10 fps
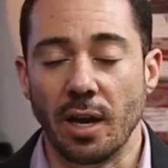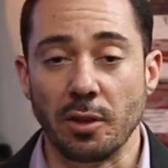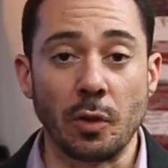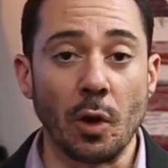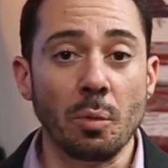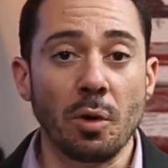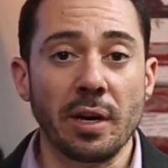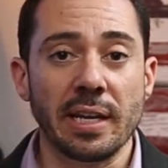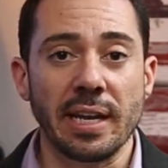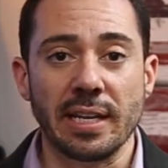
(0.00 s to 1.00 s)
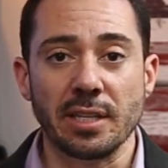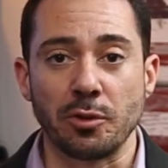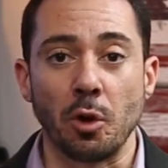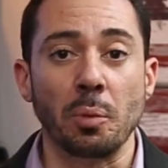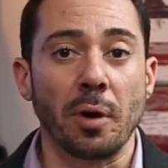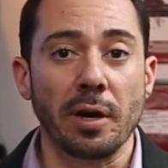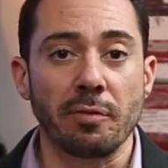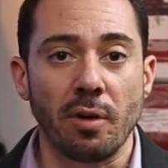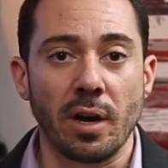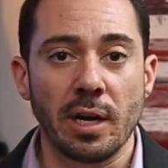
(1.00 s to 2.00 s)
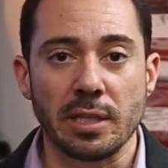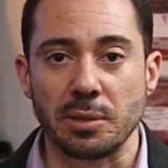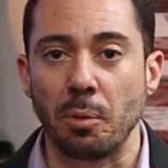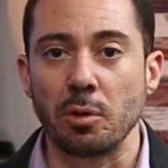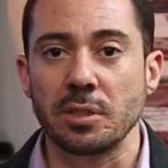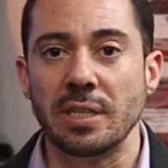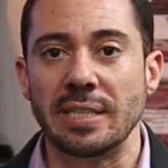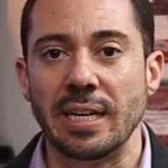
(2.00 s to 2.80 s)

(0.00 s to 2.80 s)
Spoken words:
The third one is third-party fraud. It's a person's